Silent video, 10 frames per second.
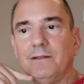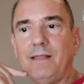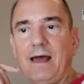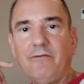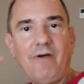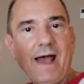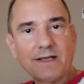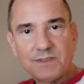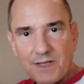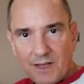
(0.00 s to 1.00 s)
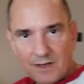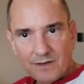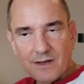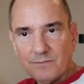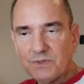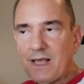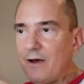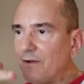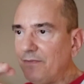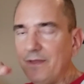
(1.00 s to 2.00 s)
that vaccine comes
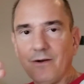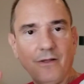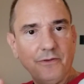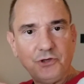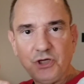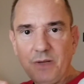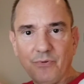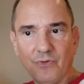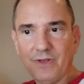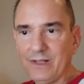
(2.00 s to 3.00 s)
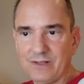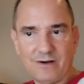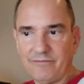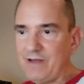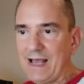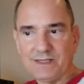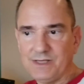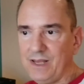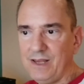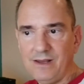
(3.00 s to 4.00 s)
out and then all the sheep will get their
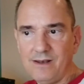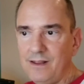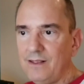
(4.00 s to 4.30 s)
vaccine,